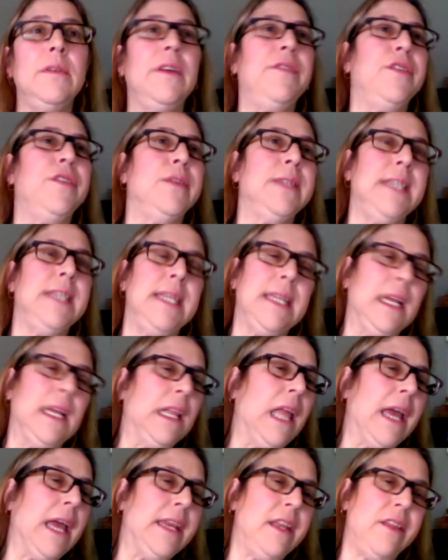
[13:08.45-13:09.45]
If you're seeing the
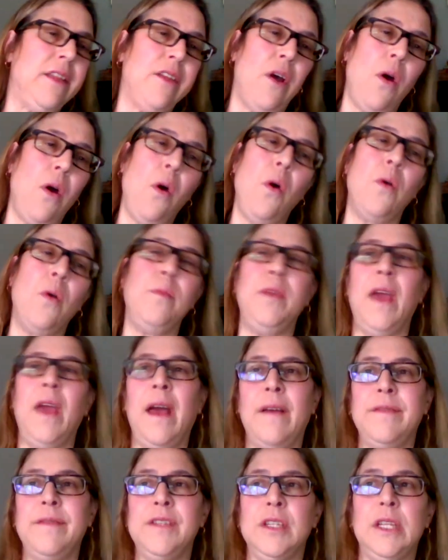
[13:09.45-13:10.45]
client in the home, you
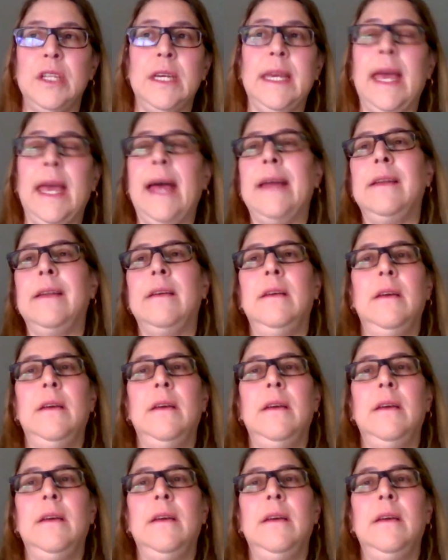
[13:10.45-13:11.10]
have to look at